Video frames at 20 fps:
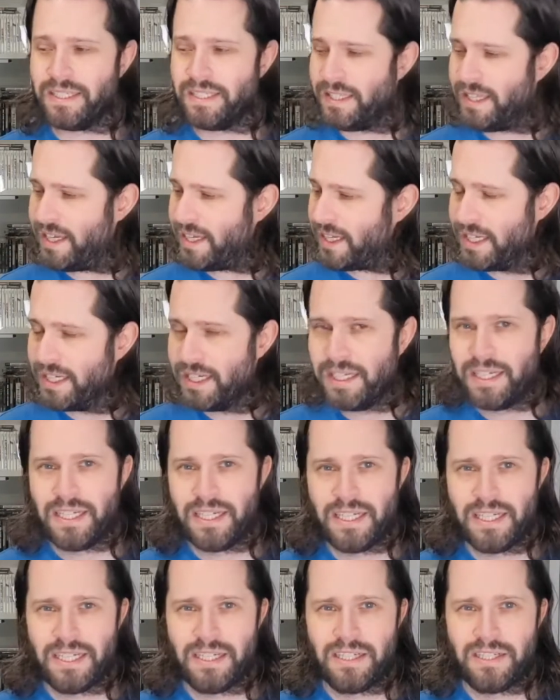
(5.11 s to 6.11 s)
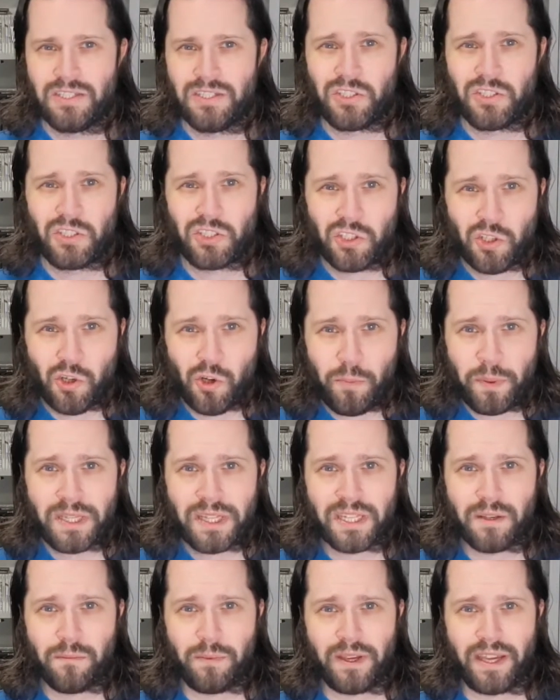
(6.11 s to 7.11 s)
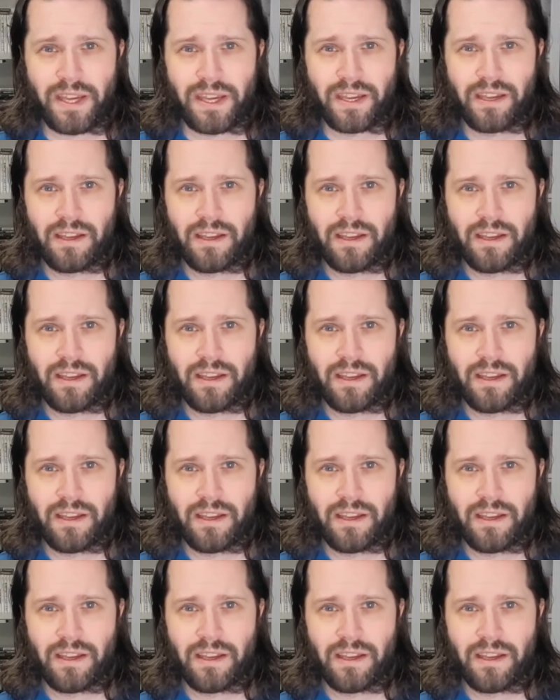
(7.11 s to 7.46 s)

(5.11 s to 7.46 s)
Like, stupidly big.